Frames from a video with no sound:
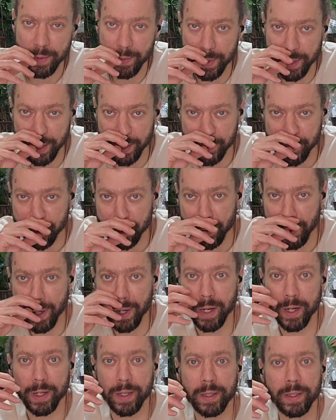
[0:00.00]
because you
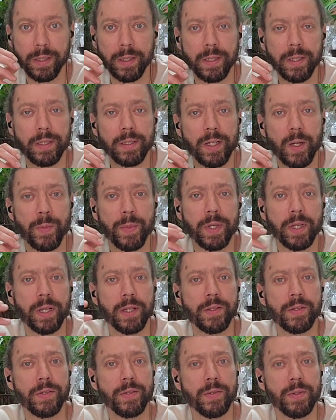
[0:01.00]
are, not
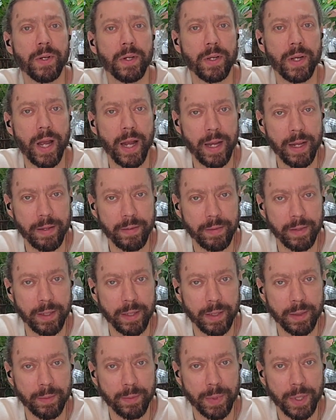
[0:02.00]
because you are anything,
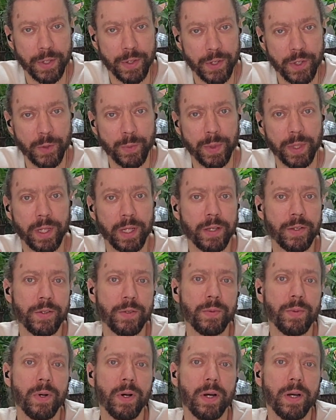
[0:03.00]
but just because
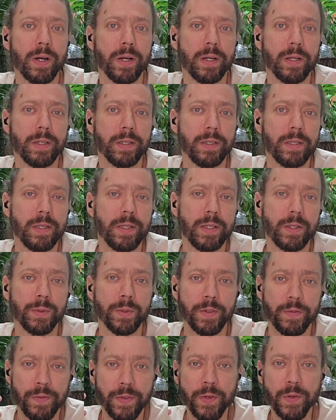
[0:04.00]
you are. The
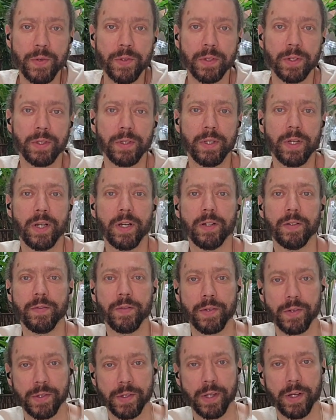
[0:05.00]
refusal to
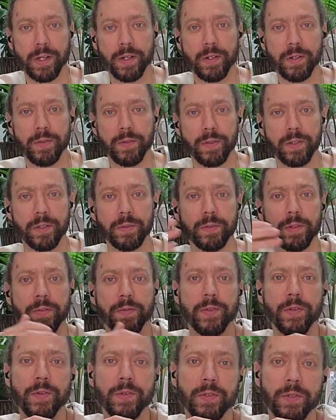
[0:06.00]
love yourself and the
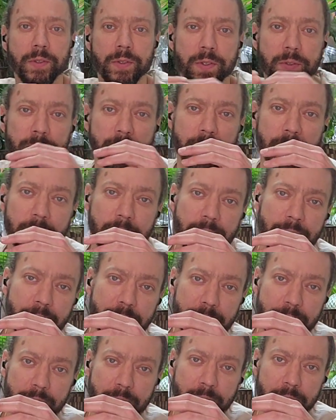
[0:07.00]
refusal to forgive
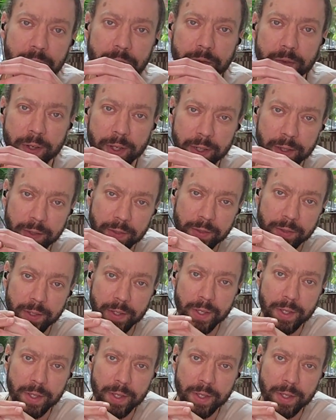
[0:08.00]
yourself has